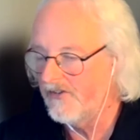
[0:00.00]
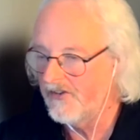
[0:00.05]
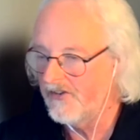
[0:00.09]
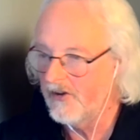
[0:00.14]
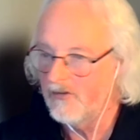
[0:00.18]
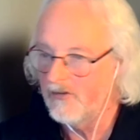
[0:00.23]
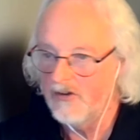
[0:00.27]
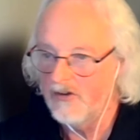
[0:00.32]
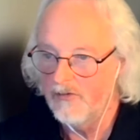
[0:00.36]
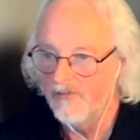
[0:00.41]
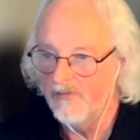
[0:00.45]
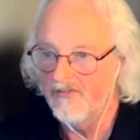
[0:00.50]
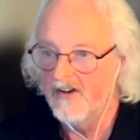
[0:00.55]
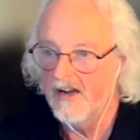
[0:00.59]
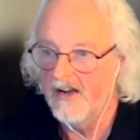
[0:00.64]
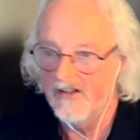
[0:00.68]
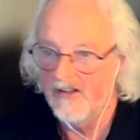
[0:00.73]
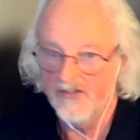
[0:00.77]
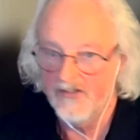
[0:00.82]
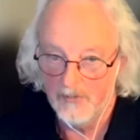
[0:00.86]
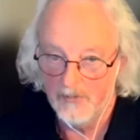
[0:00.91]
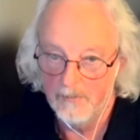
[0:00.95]
So you'll
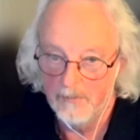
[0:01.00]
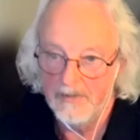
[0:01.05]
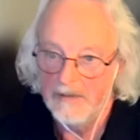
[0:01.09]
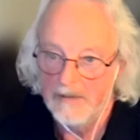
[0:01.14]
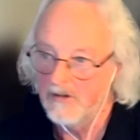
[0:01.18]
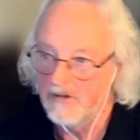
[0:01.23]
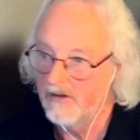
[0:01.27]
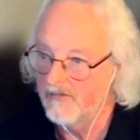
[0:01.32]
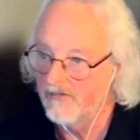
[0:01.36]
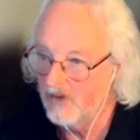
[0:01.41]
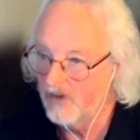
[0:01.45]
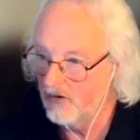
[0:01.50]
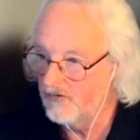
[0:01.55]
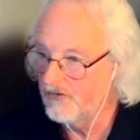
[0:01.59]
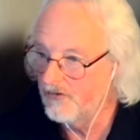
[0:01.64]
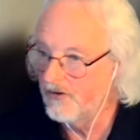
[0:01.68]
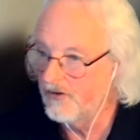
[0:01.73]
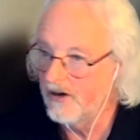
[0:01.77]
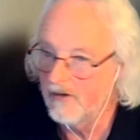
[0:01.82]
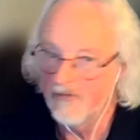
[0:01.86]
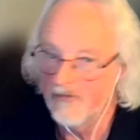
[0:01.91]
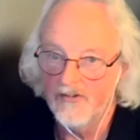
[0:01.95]
find some people have got
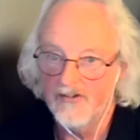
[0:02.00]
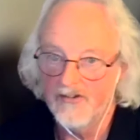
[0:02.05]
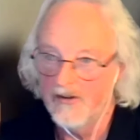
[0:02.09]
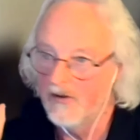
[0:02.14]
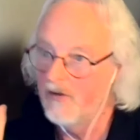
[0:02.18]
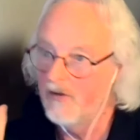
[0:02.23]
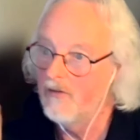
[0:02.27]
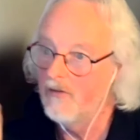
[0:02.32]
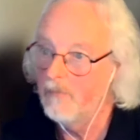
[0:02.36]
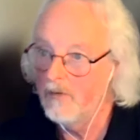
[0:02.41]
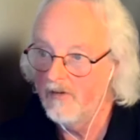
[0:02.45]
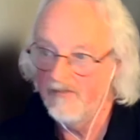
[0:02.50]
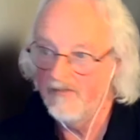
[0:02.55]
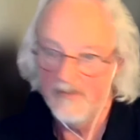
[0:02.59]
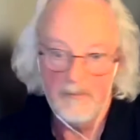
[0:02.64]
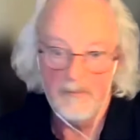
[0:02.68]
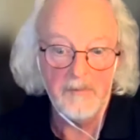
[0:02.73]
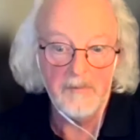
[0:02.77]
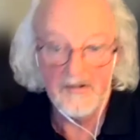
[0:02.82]
drones that are above it,